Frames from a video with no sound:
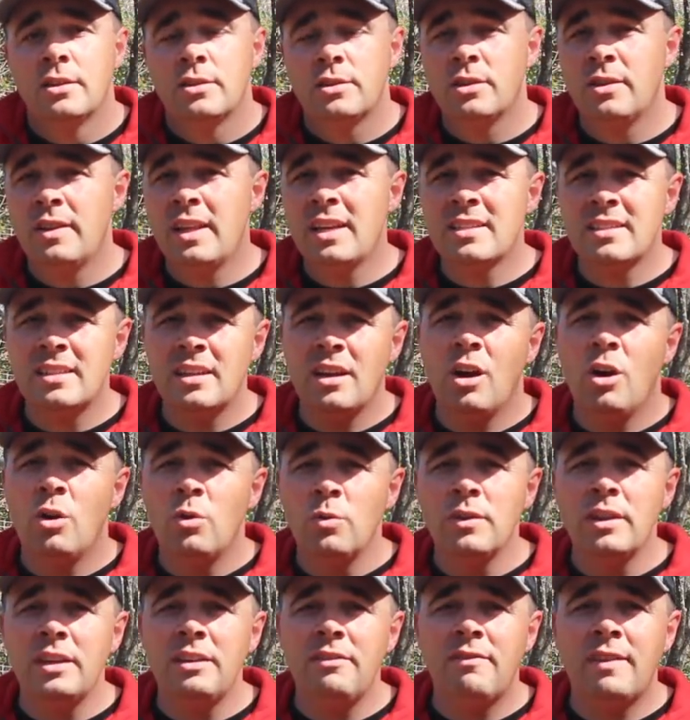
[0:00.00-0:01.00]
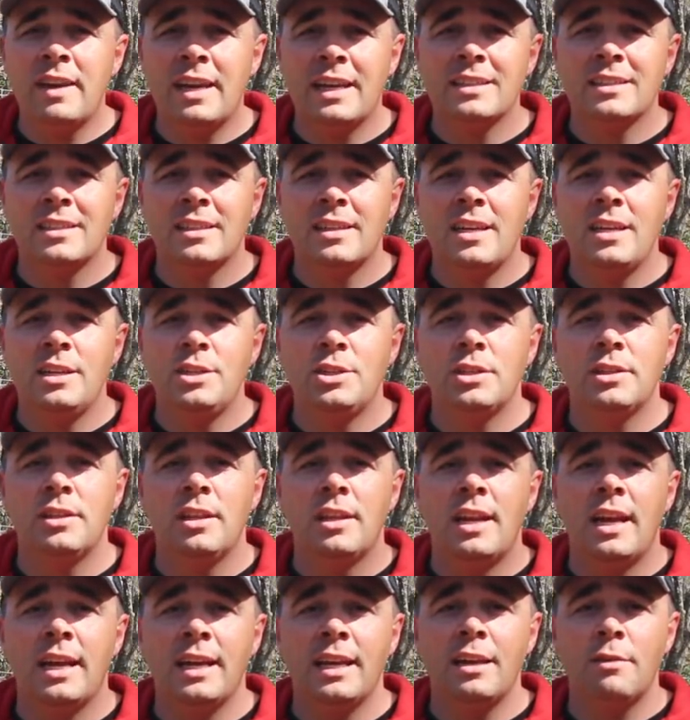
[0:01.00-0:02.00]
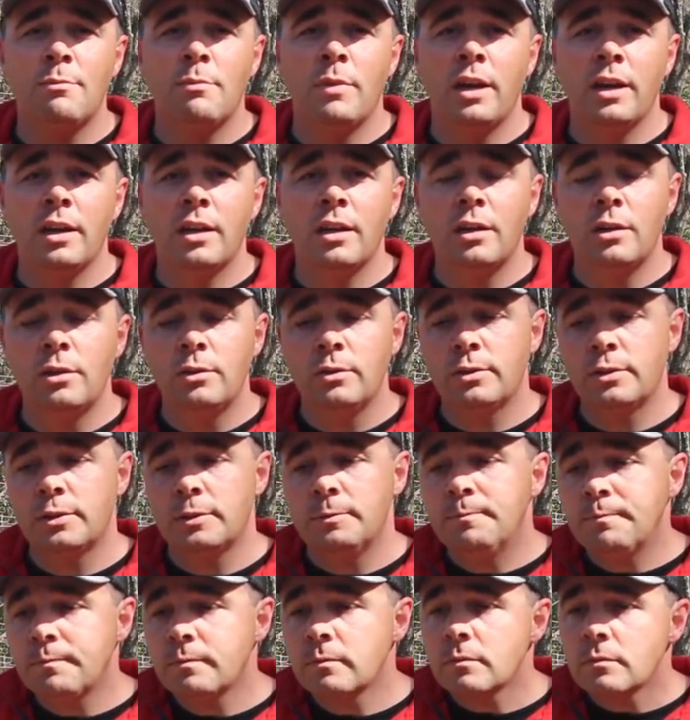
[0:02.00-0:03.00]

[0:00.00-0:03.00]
So that's the only vaccination that I give my goats.